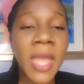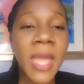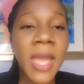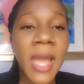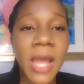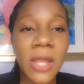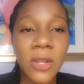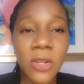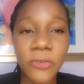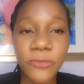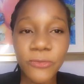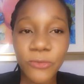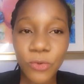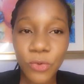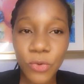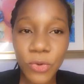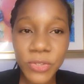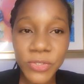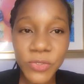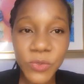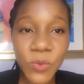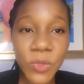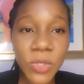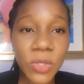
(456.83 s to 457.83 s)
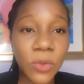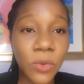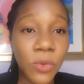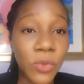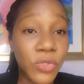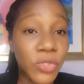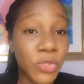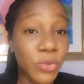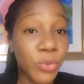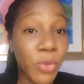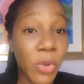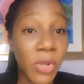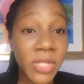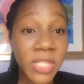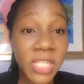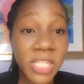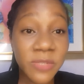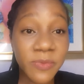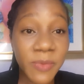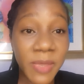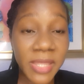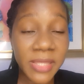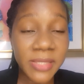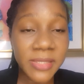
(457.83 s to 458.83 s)
And of course, we go to
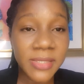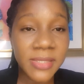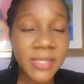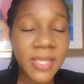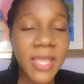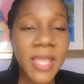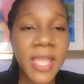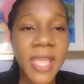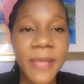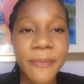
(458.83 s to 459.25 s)
punishments.